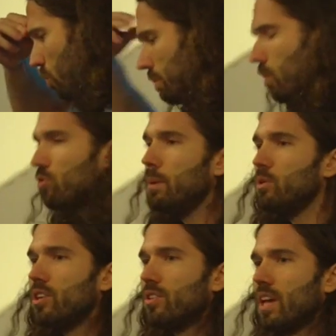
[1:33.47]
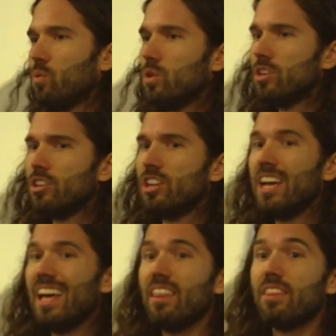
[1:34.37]
when most people hear that word,
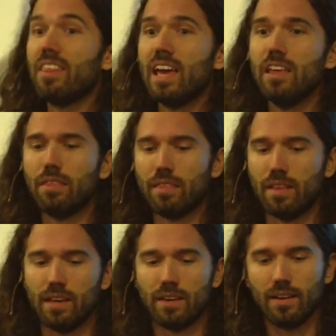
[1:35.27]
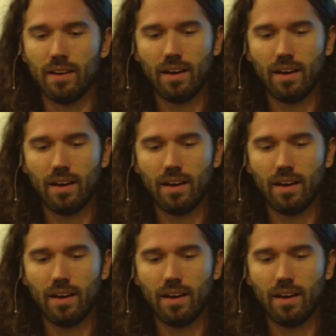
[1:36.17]
they think